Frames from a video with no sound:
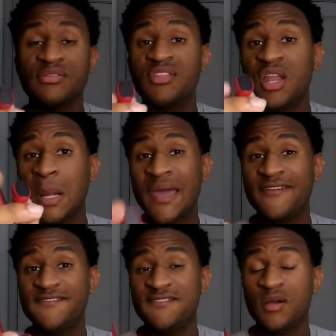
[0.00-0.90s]
The
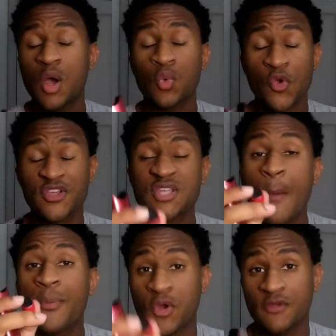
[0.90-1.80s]
left works
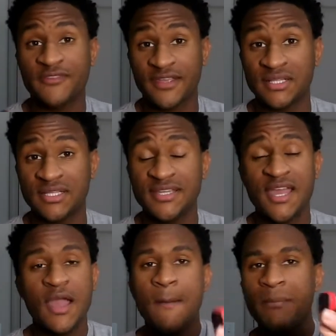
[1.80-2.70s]
perfectly,
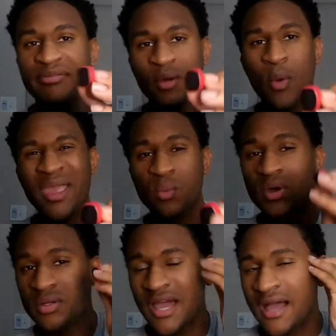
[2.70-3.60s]
but the white
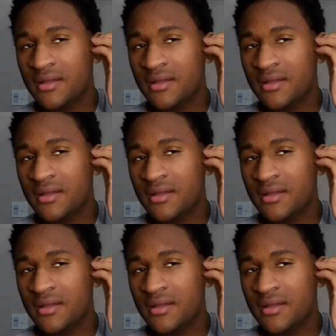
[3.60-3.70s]
one,